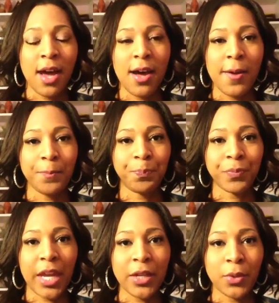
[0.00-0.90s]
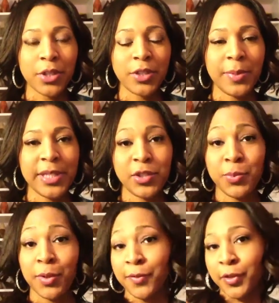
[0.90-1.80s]
in order to be
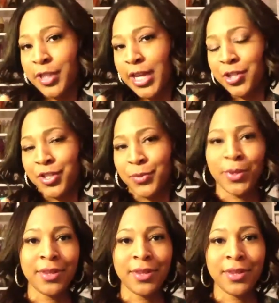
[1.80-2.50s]
super flirtatious